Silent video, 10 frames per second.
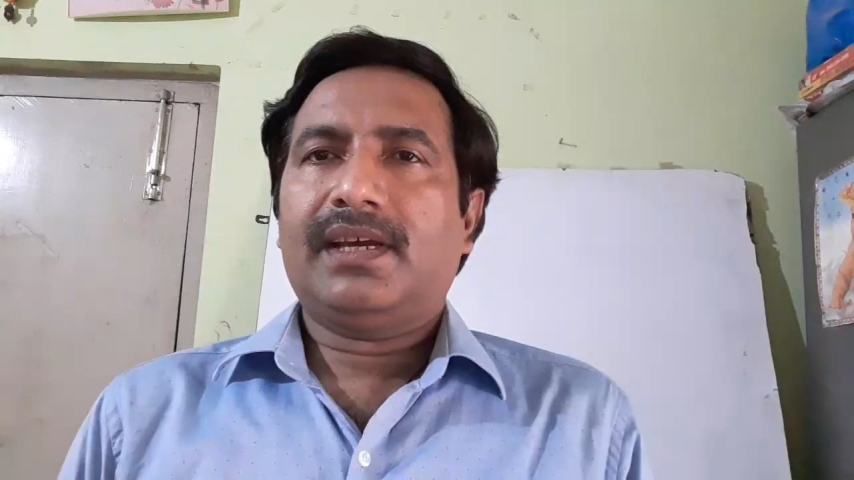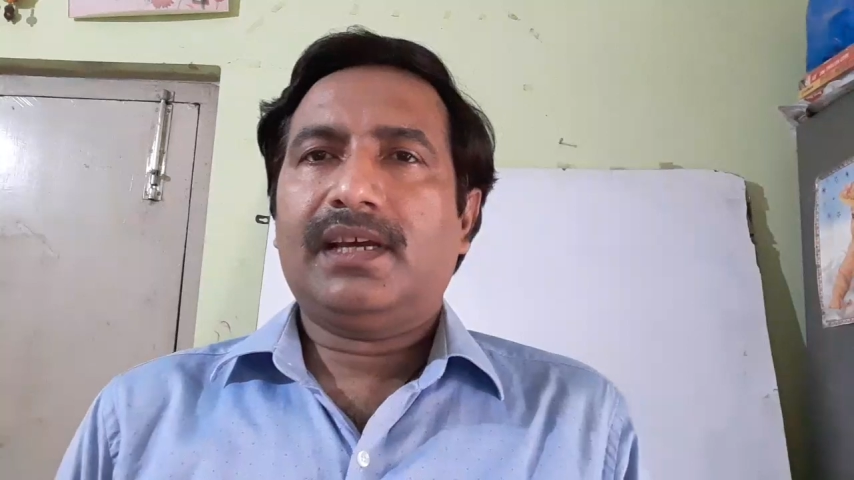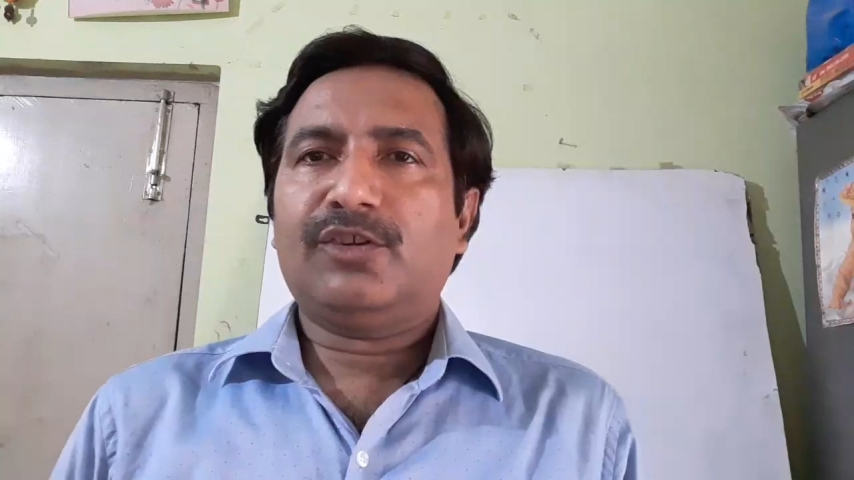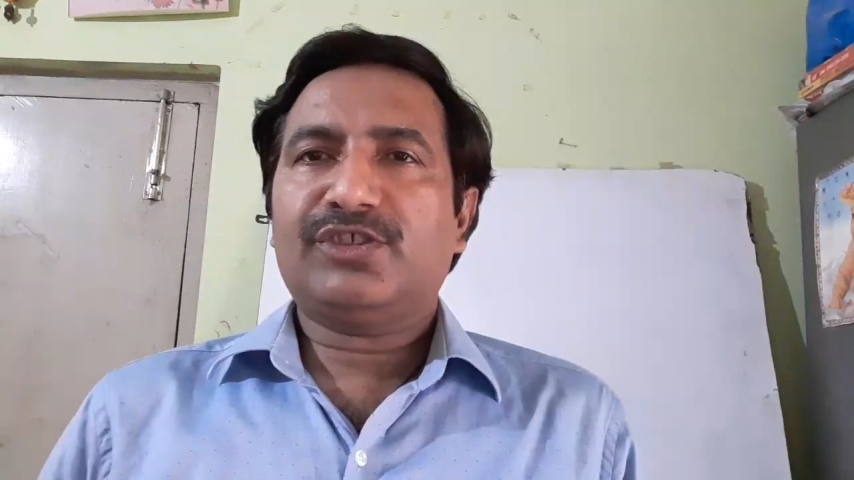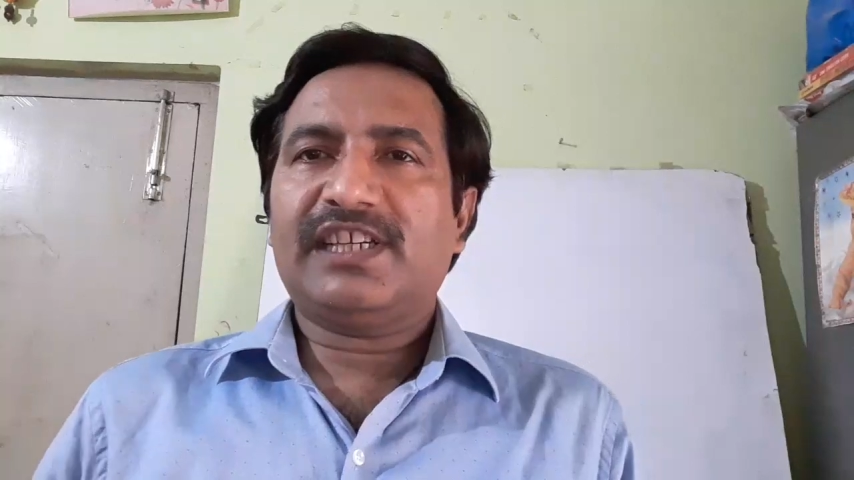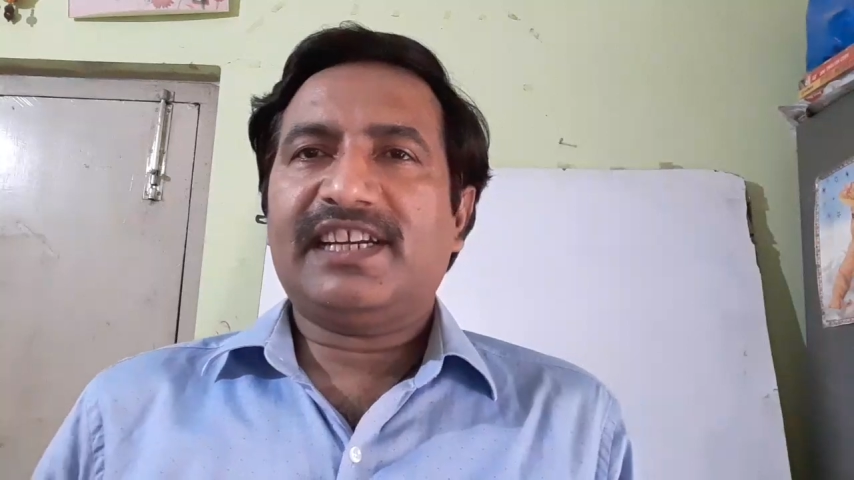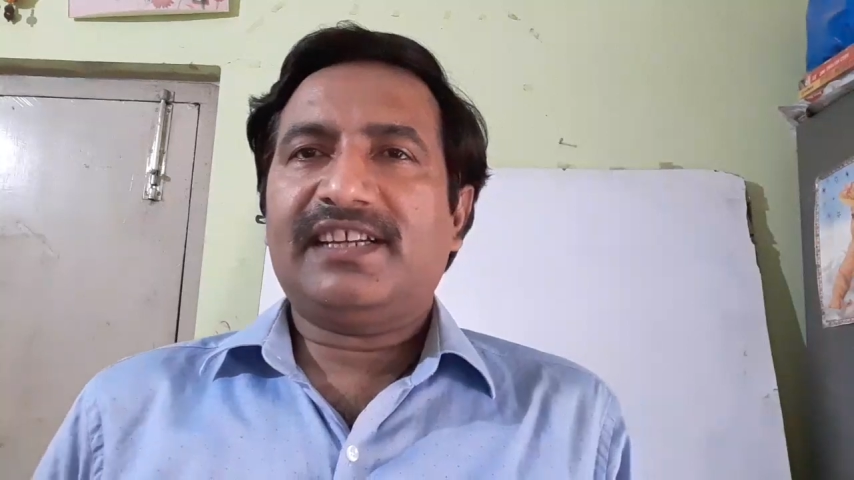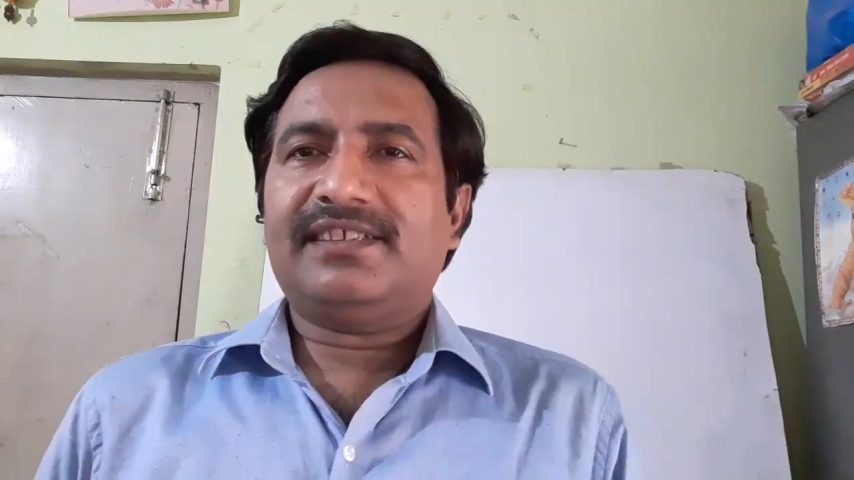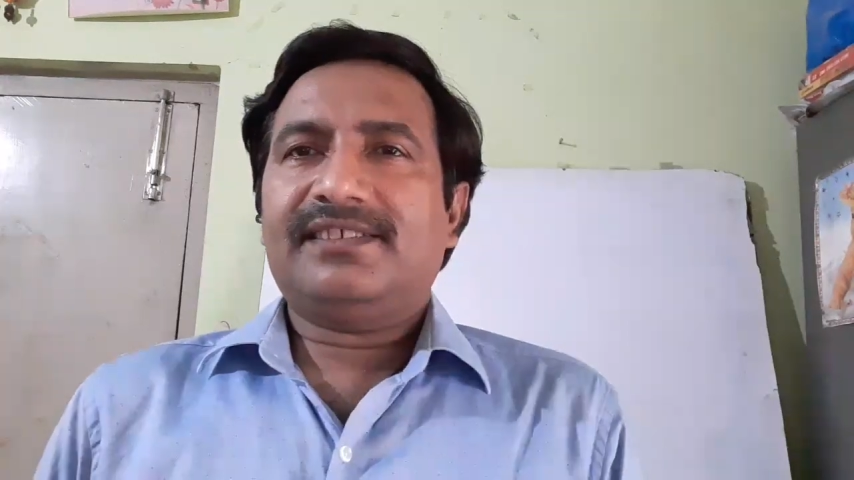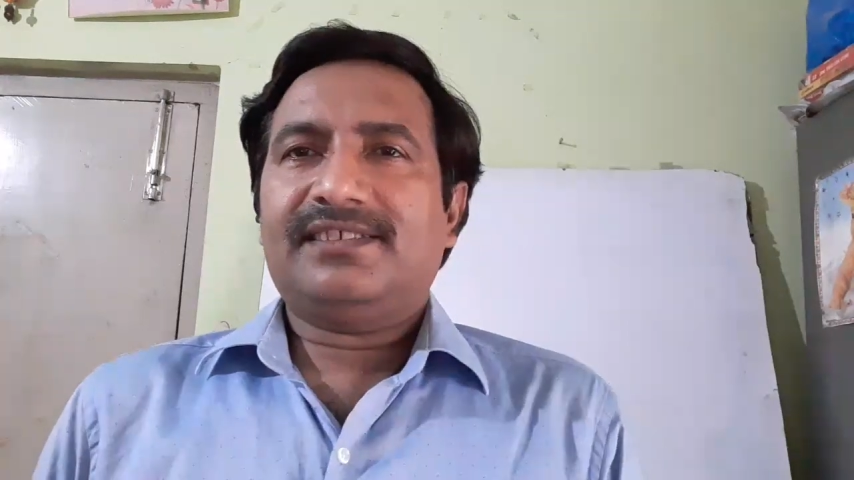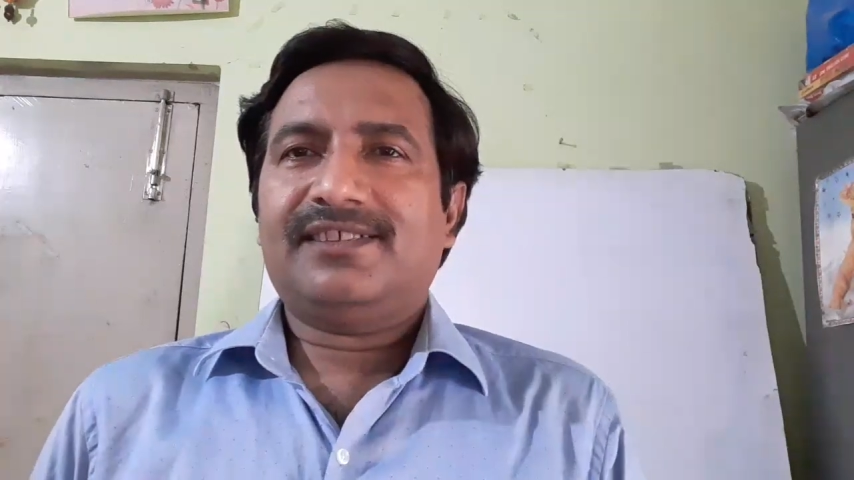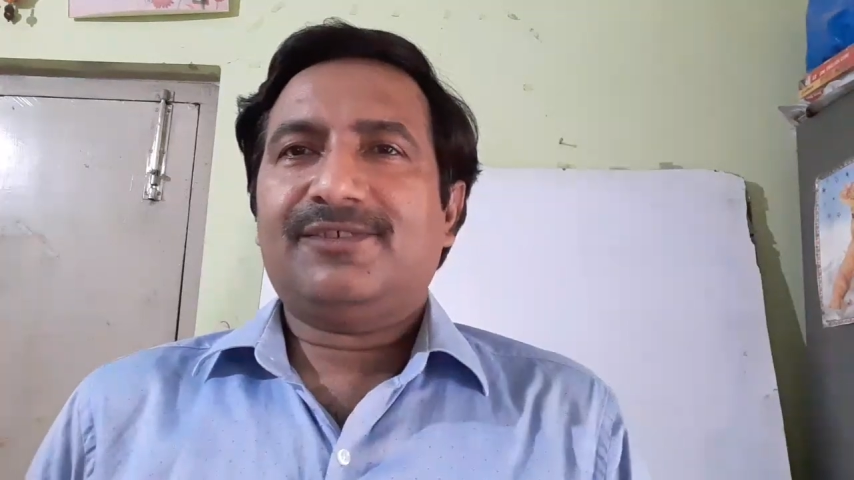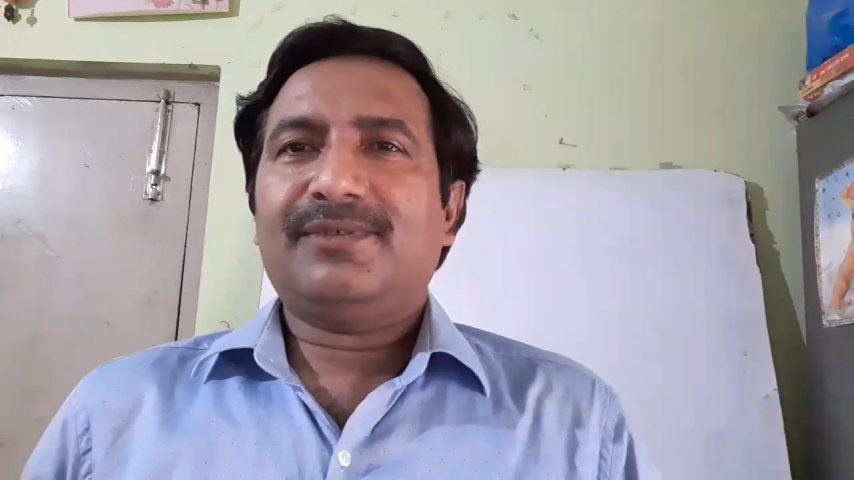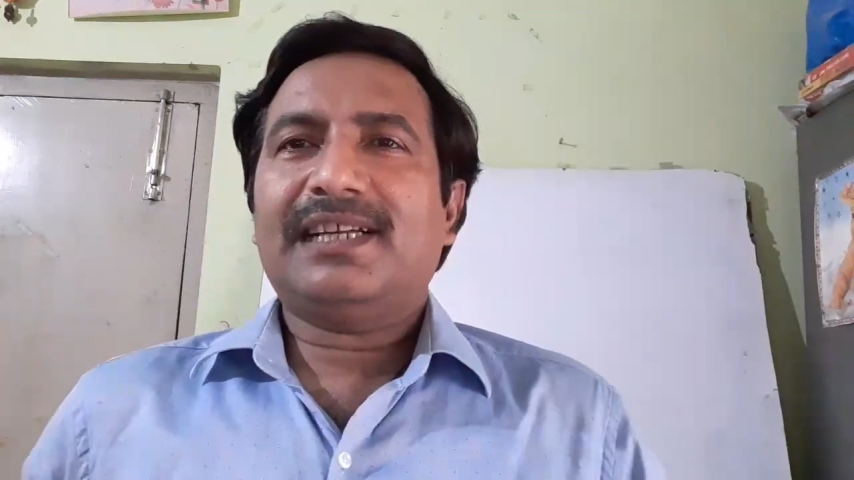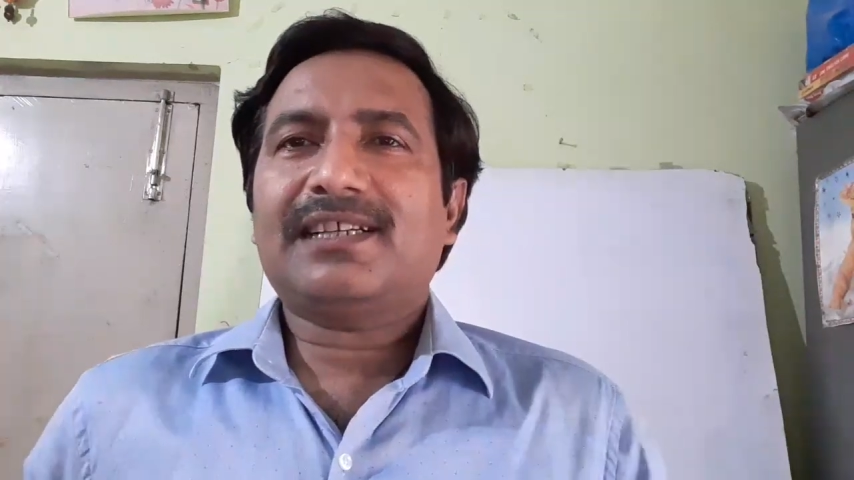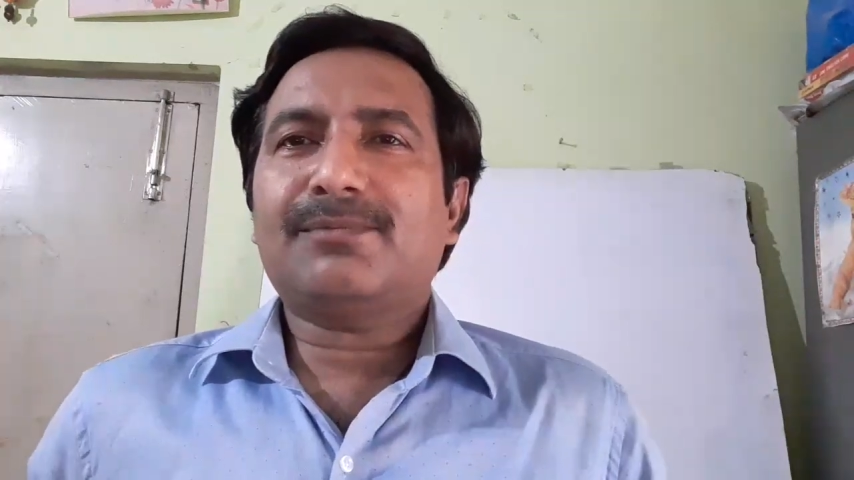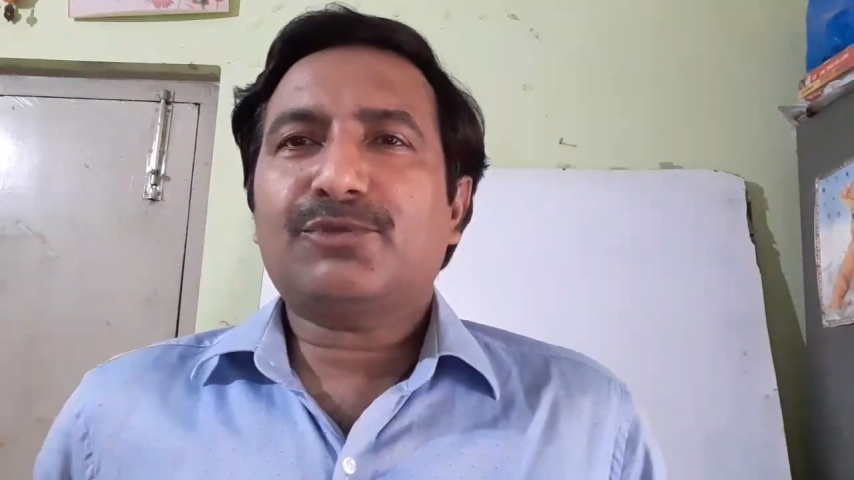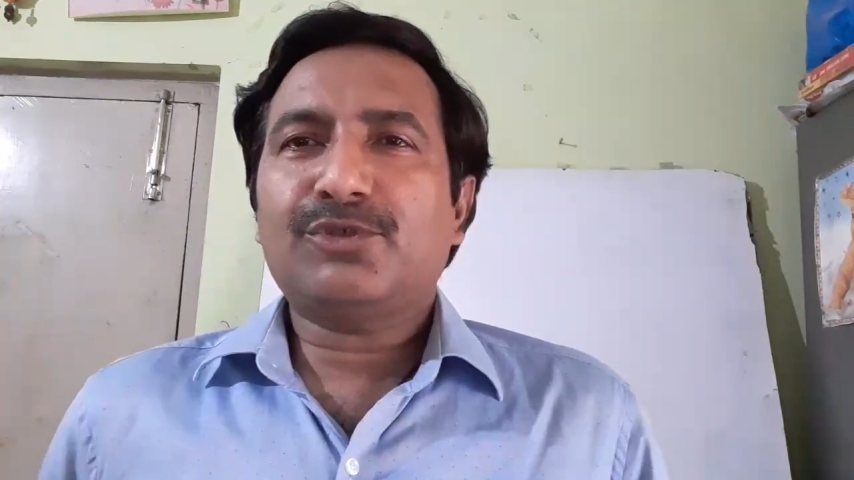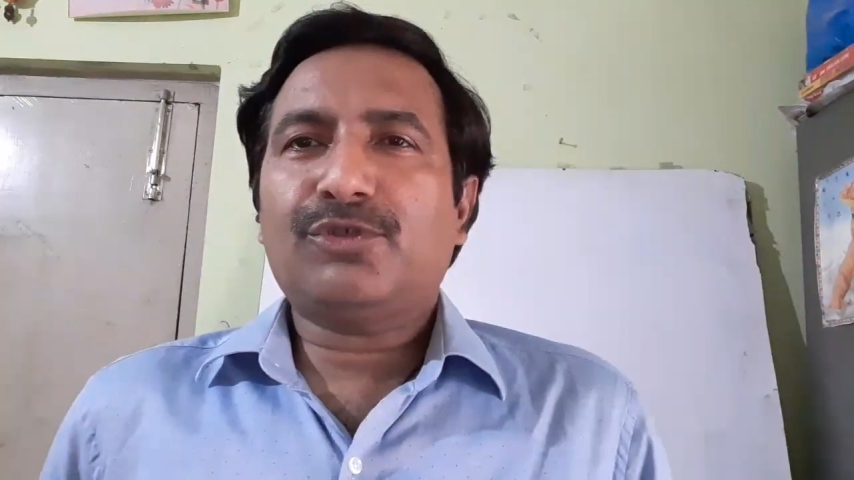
Hello children, welcome to